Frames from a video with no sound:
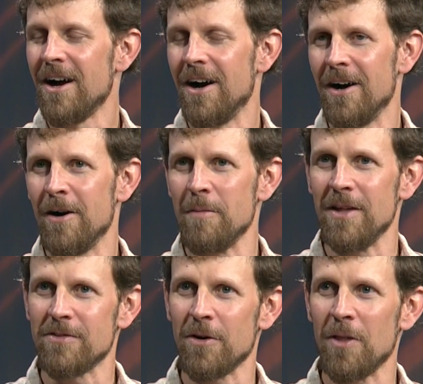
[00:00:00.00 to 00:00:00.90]

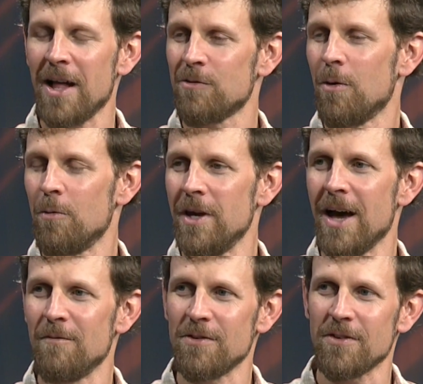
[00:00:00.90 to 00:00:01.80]
And so that's what we
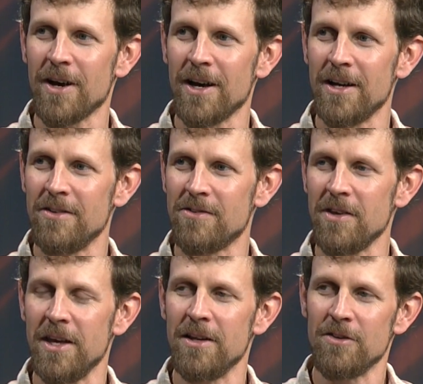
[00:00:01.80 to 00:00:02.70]
emphasize
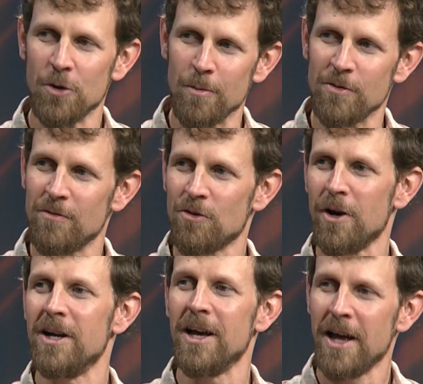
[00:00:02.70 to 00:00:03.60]
in terms of
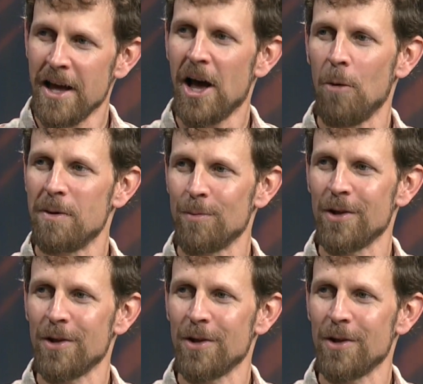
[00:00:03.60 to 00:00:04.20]
trying to help people